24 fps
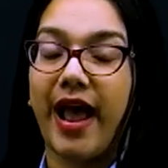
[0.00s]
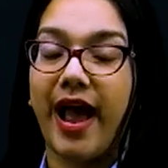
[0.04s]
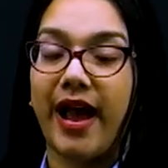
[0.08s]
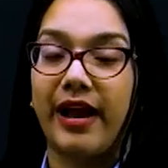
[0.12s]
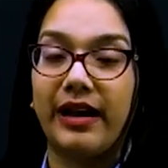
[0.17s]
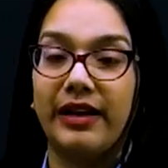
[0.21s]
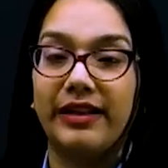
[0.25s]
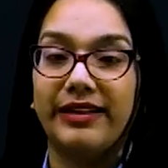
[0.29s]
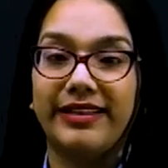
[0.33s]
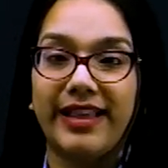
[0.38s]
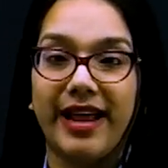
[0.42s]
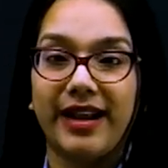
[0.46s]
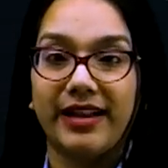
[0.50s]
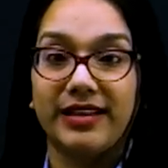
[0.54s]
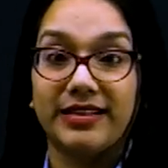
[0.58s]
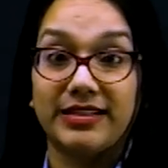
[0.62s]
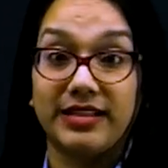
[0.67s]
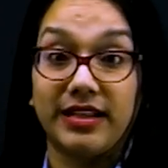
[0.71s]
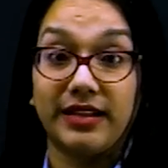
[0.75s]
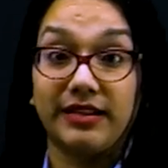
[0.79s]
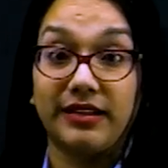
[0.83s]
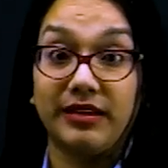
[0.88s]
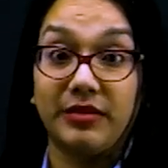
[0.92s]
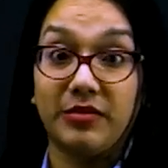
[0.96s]
angle, that
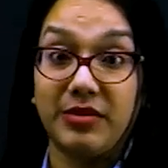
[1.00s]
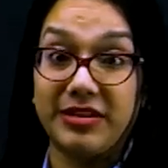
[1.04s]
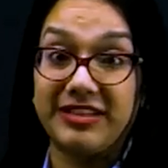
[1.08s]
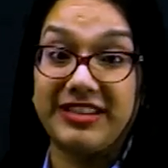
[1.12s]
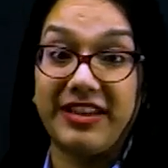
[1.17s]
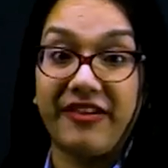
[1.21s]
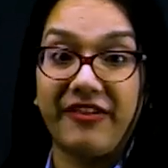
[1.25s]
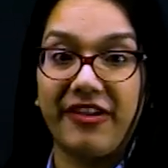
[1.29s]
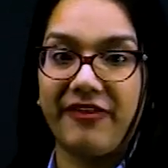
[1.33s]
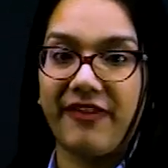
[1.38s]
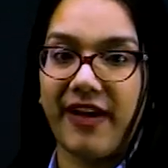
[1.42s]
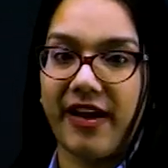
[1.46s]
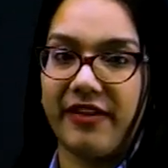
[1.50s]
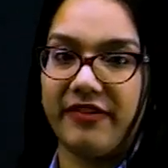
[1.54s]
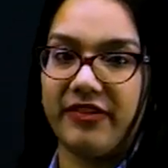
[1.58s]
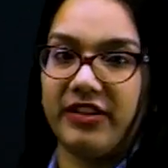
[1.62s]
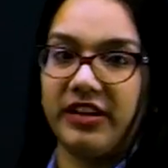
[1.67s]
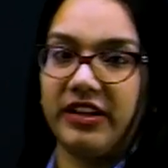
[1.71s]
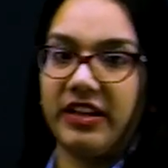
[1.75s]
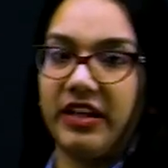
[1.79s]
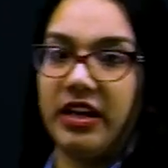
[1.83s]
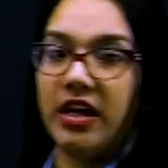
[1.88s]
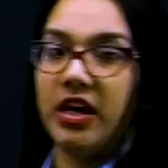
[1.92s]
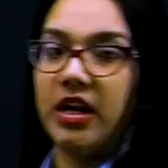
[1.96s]
is nothing but 75
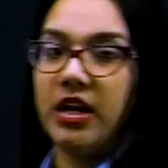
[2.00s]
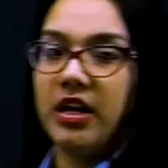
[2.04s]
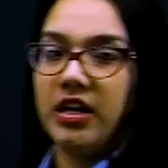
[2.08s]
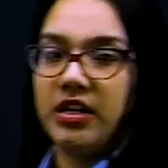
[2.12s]
degree.